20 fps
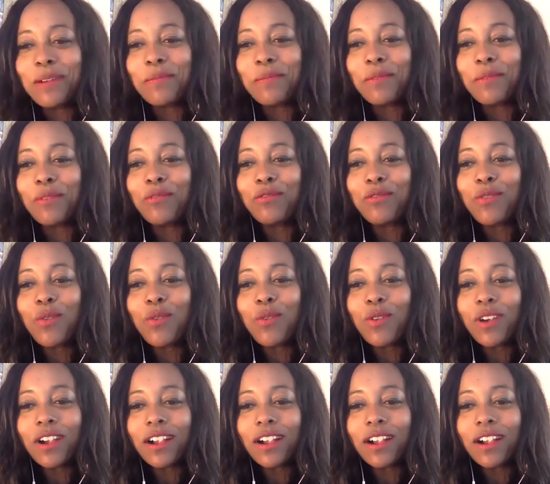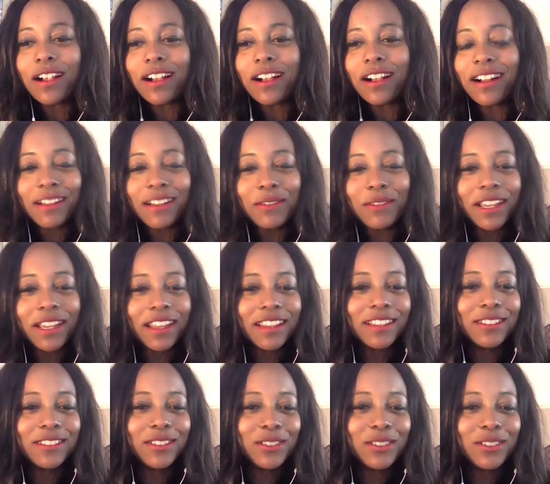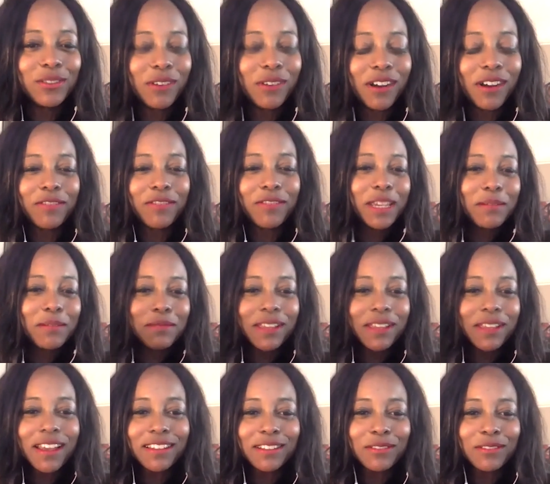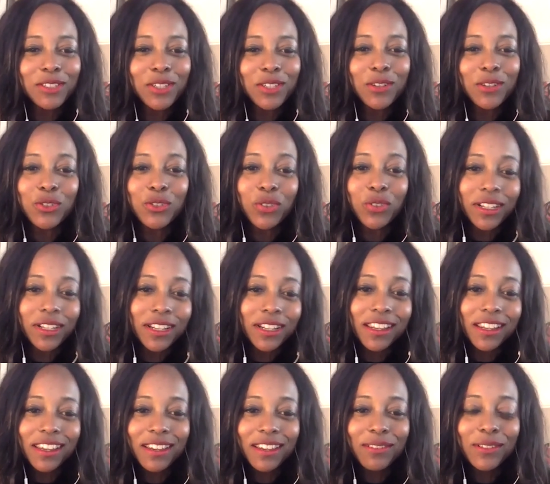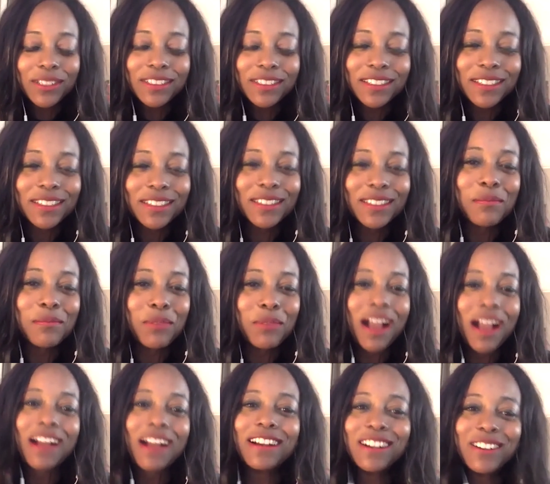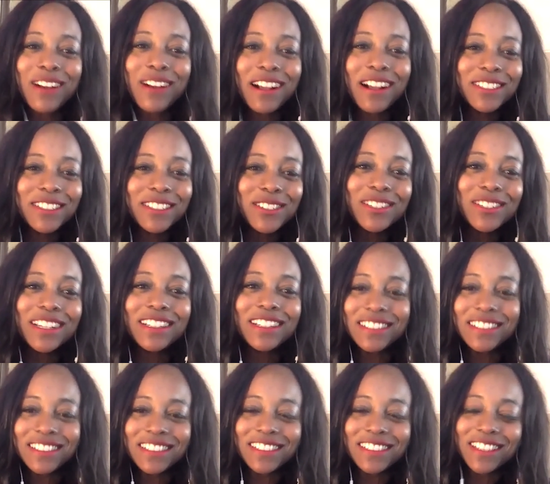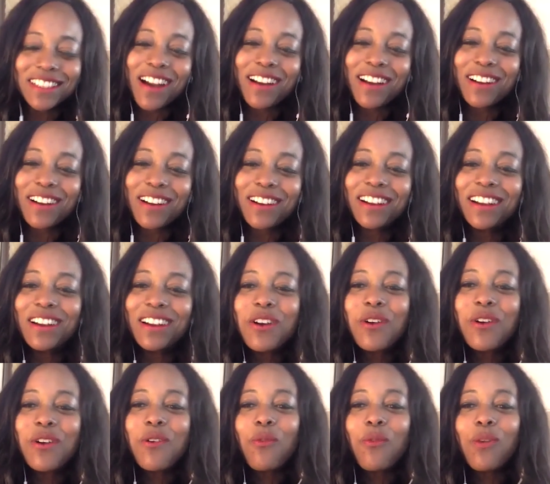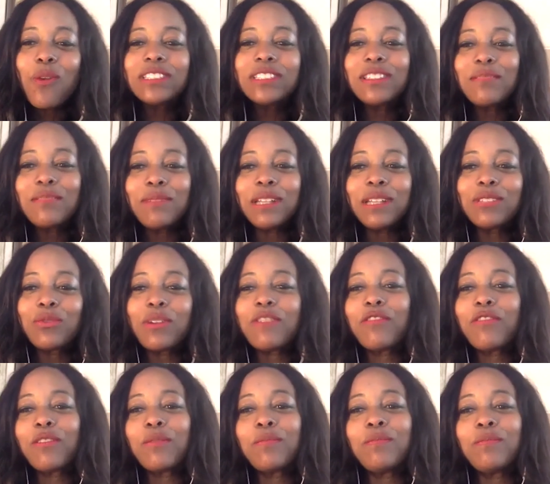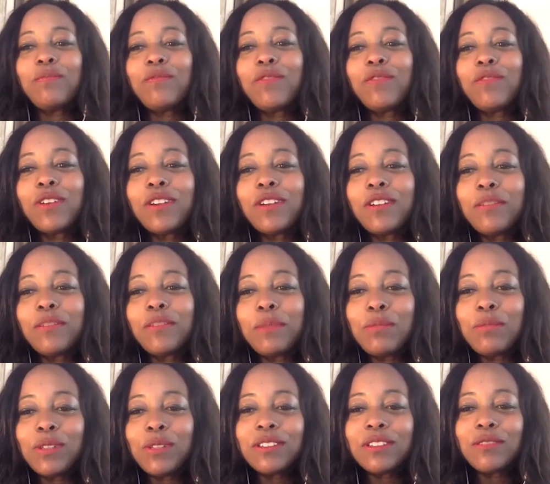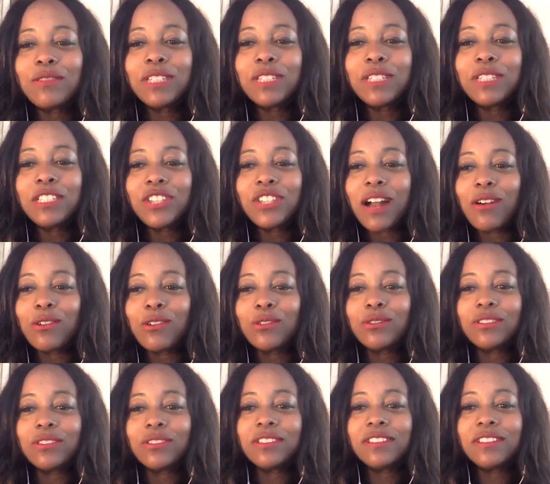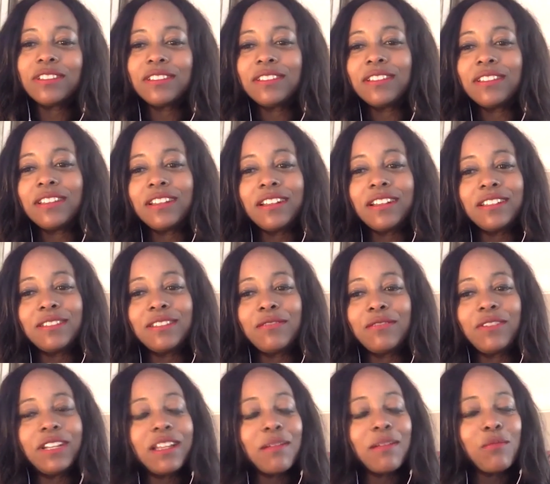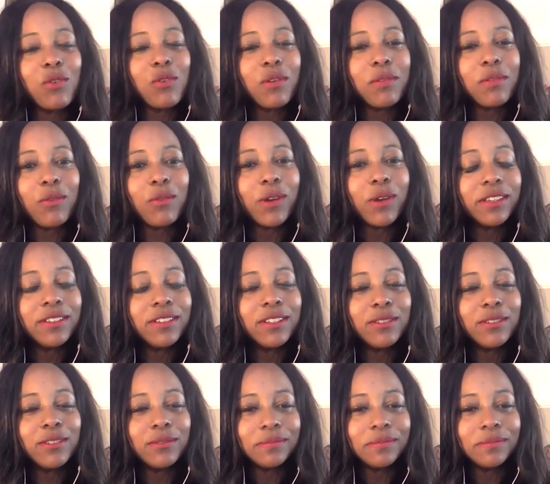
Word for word: before I, we get into our famed end of show trinity, which is a brag, a gratitude, and a desire, mm-hmm. what's the best way for, for people to reach out uh, to find out more about what you do?